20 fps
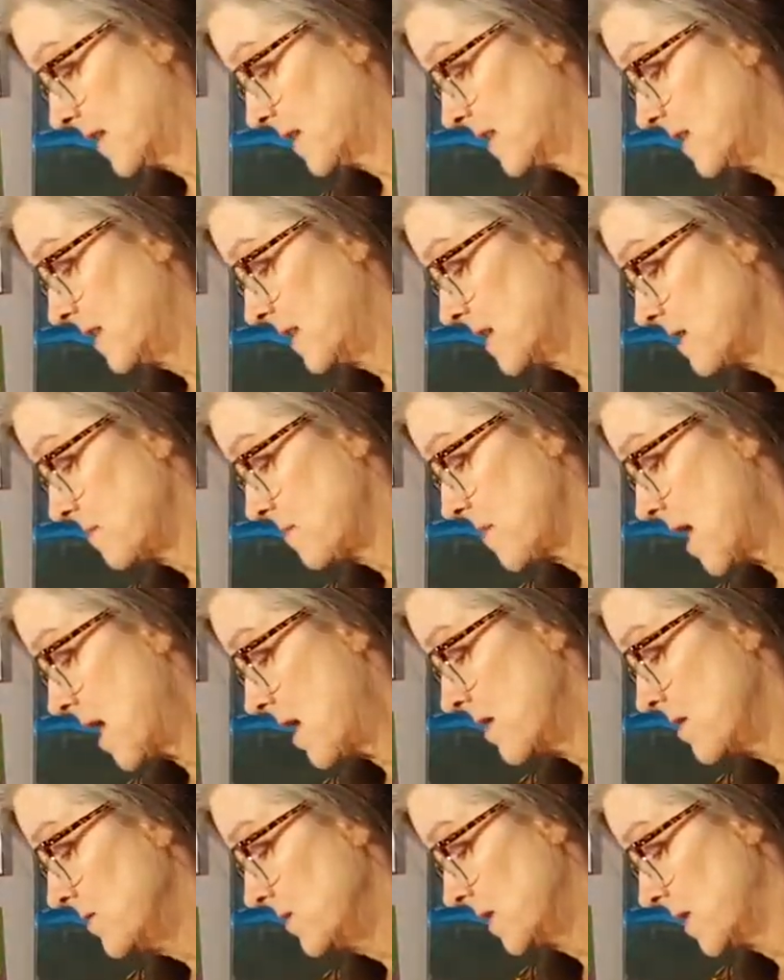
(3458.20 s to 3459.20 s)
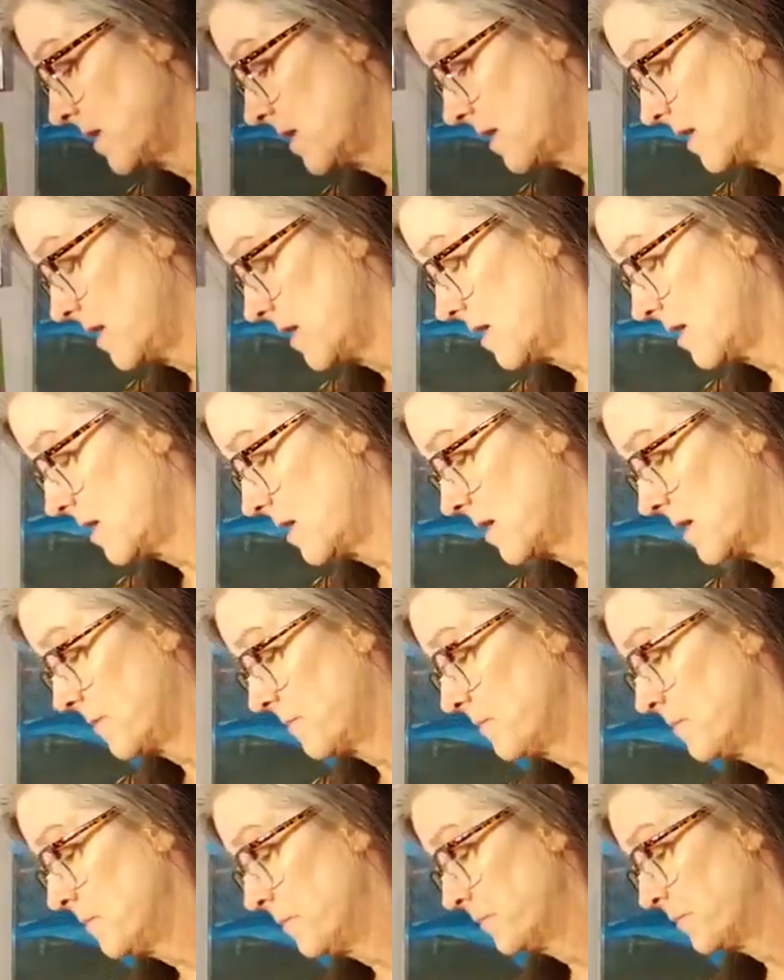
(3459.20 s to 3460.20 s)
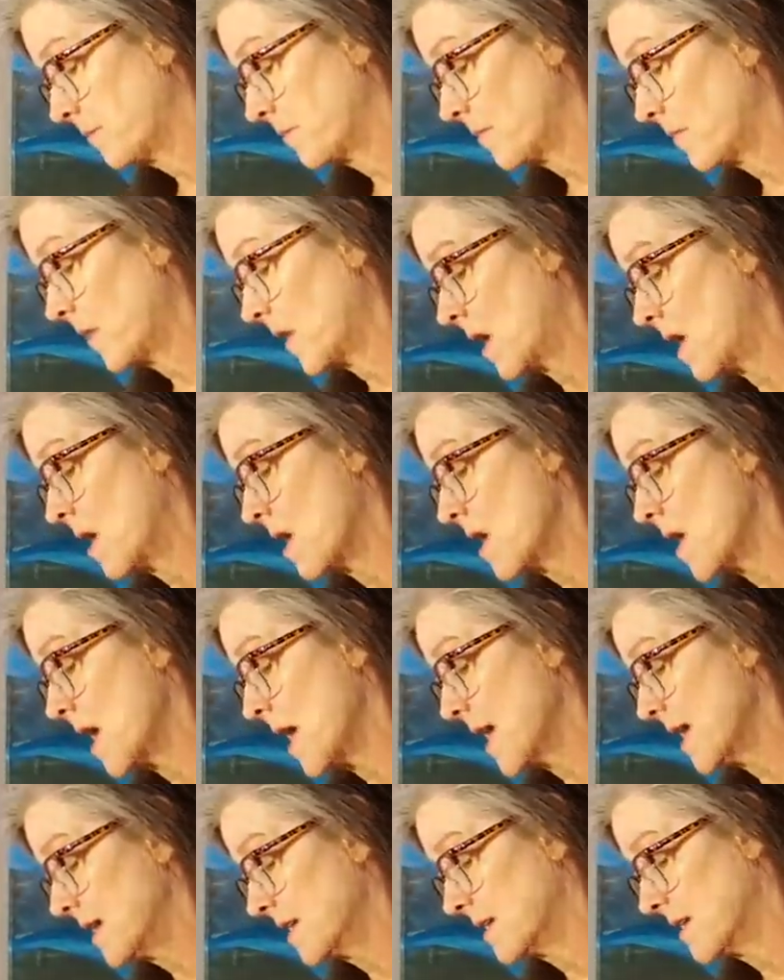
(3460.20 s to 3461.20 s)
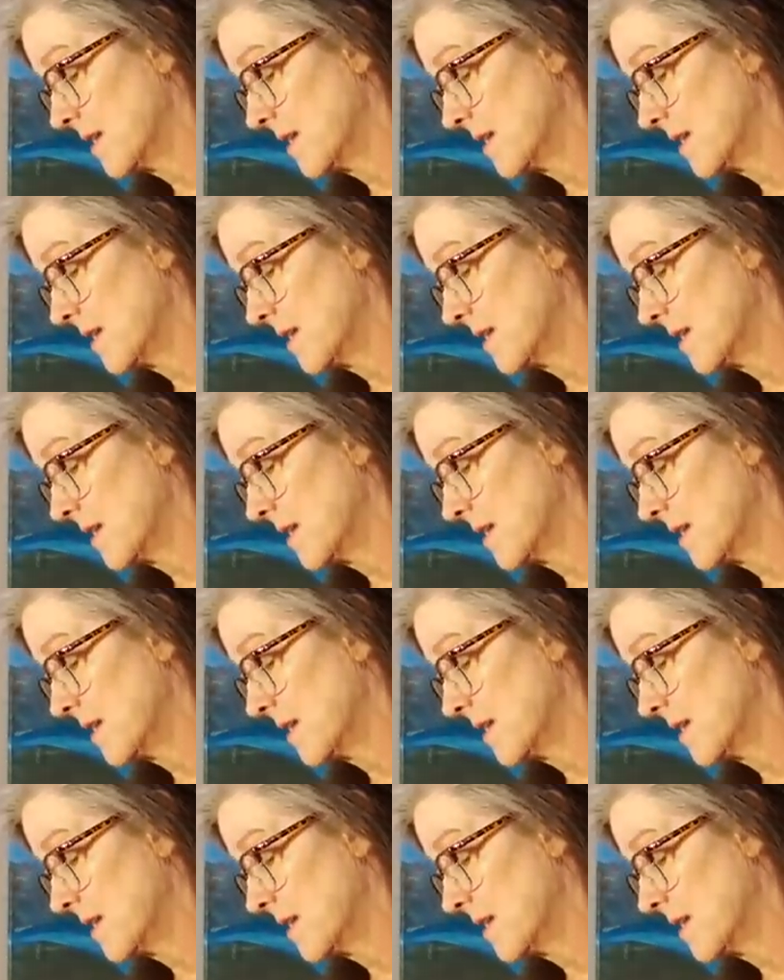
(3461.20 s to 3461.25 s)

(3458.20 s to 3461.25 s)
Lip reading: clean them out. All right.